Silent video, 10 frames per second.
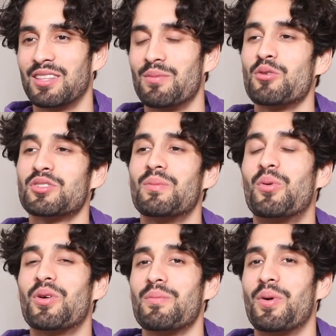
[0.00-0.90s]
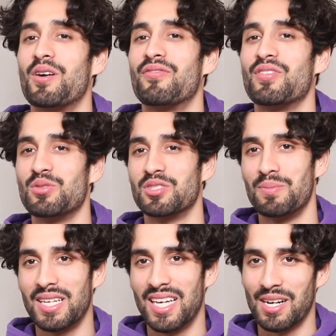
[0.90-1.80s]
The most important part for you as a
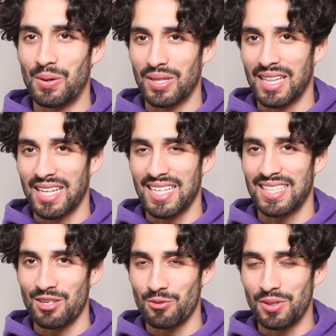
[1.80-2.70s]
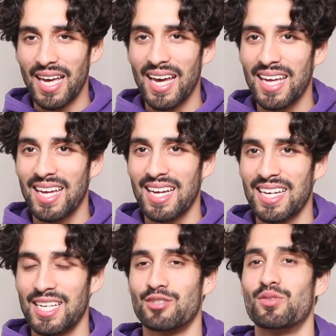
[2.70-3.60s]
beginner with the light that you get
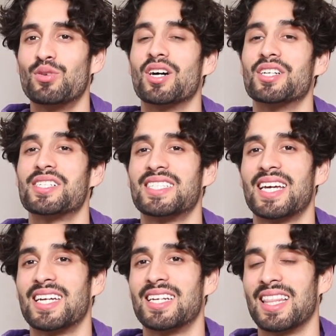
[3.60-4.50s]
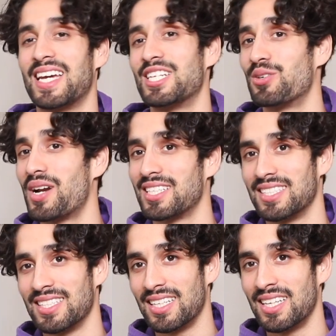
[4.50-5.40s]
is for you to understand light direction,